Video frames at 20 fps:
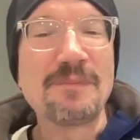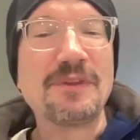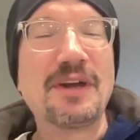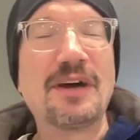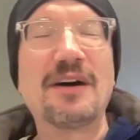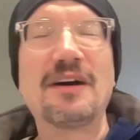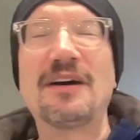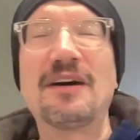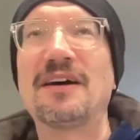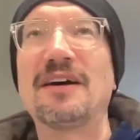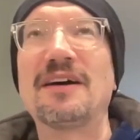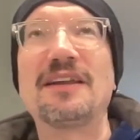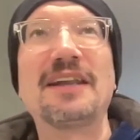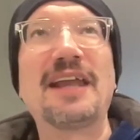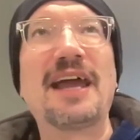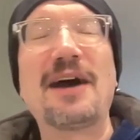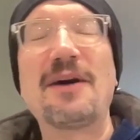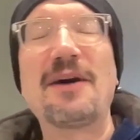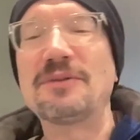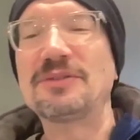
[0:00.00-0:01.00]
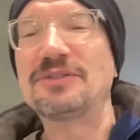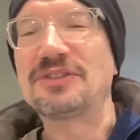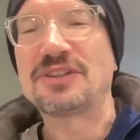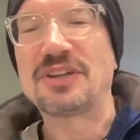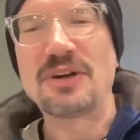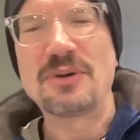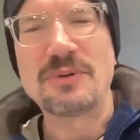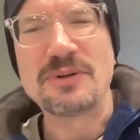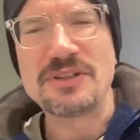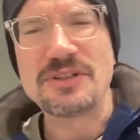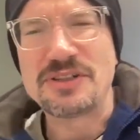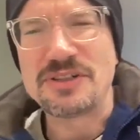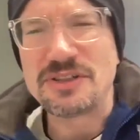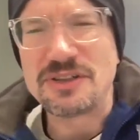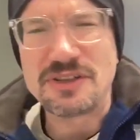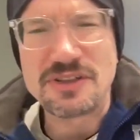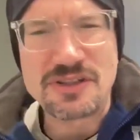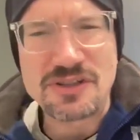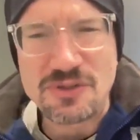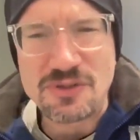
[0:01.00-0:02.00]
Now it's going to
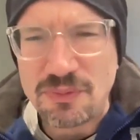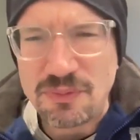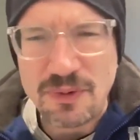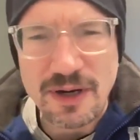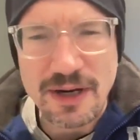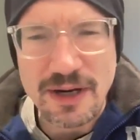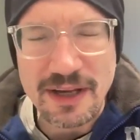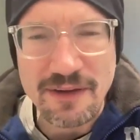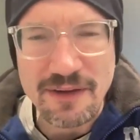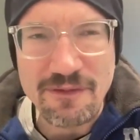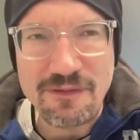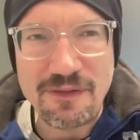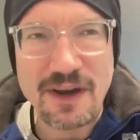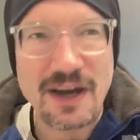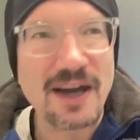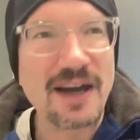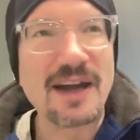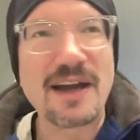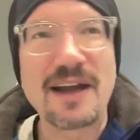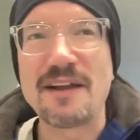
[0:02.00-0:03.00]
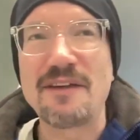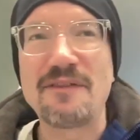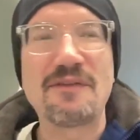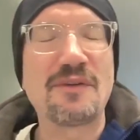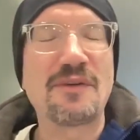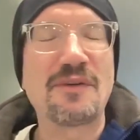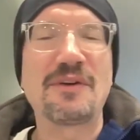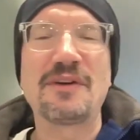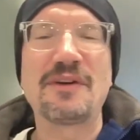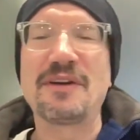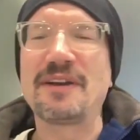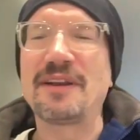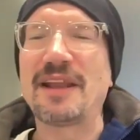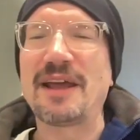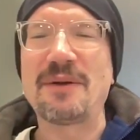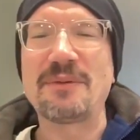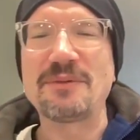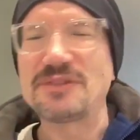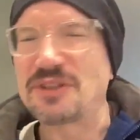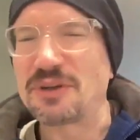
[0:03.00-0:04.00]
the 25, or
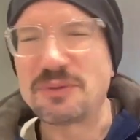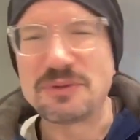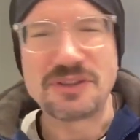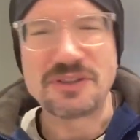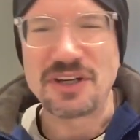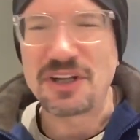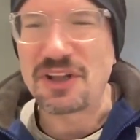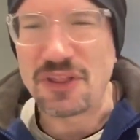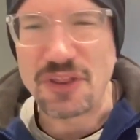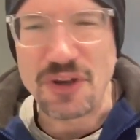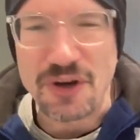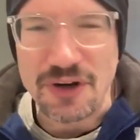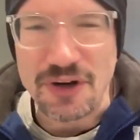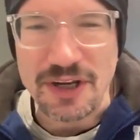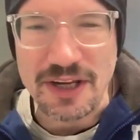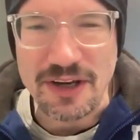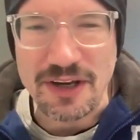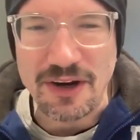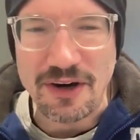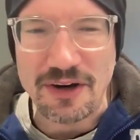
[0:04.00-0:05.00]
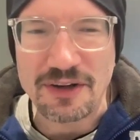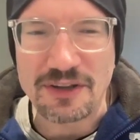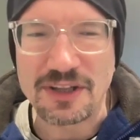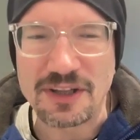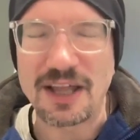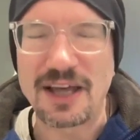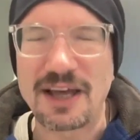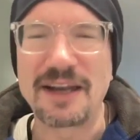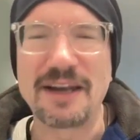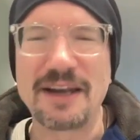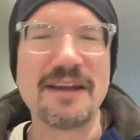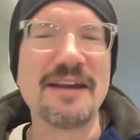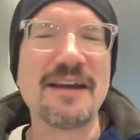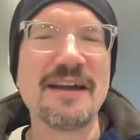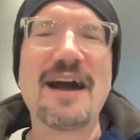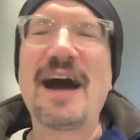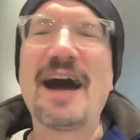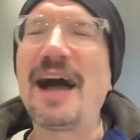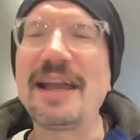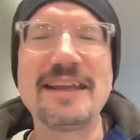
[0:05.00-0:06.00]
now it's going to the 30-yard line.
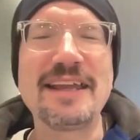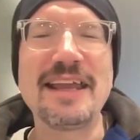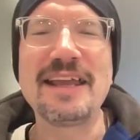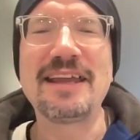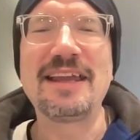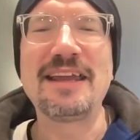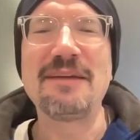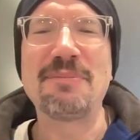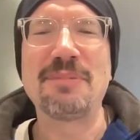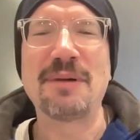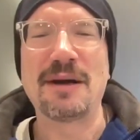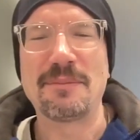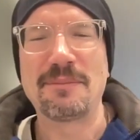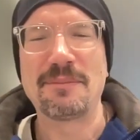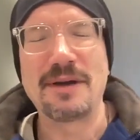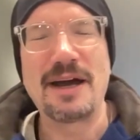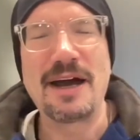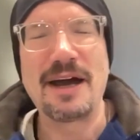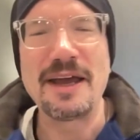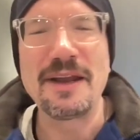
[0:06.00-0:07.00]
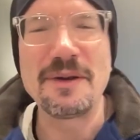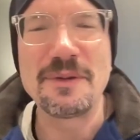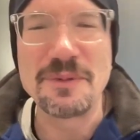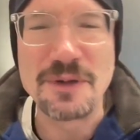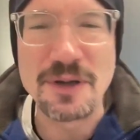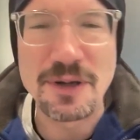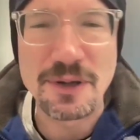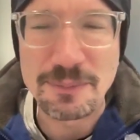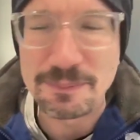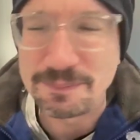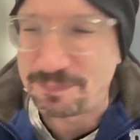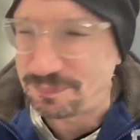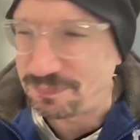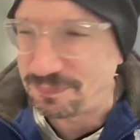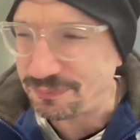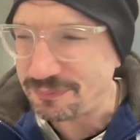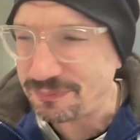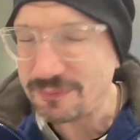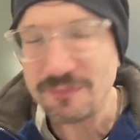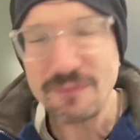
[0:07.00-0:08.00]
I can't keep up. I don't know.
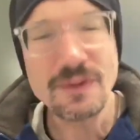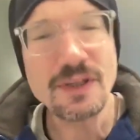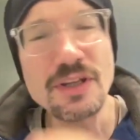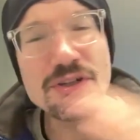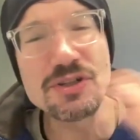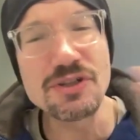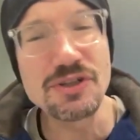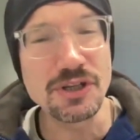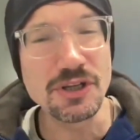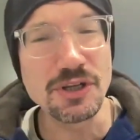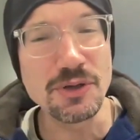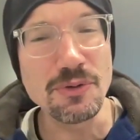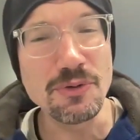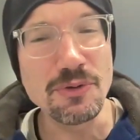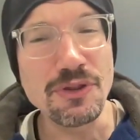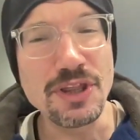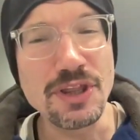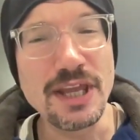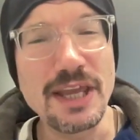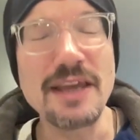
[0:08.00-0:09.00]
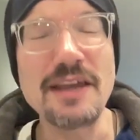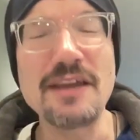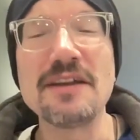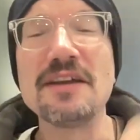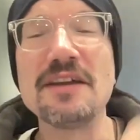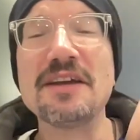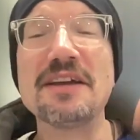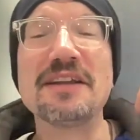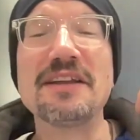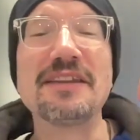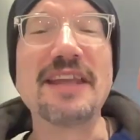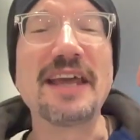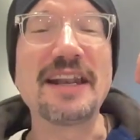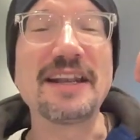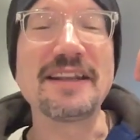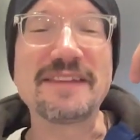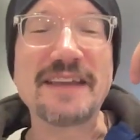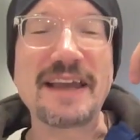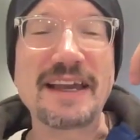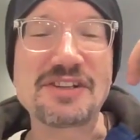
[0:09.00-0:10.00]
Do you think that
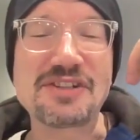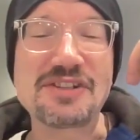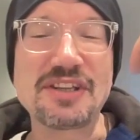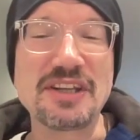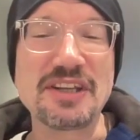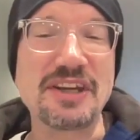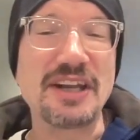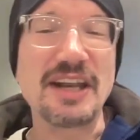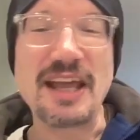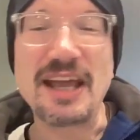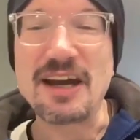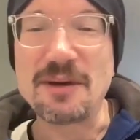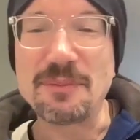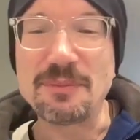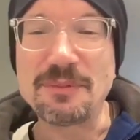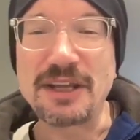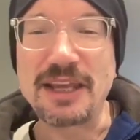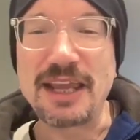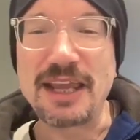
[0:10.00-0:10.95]
it's actually going to help the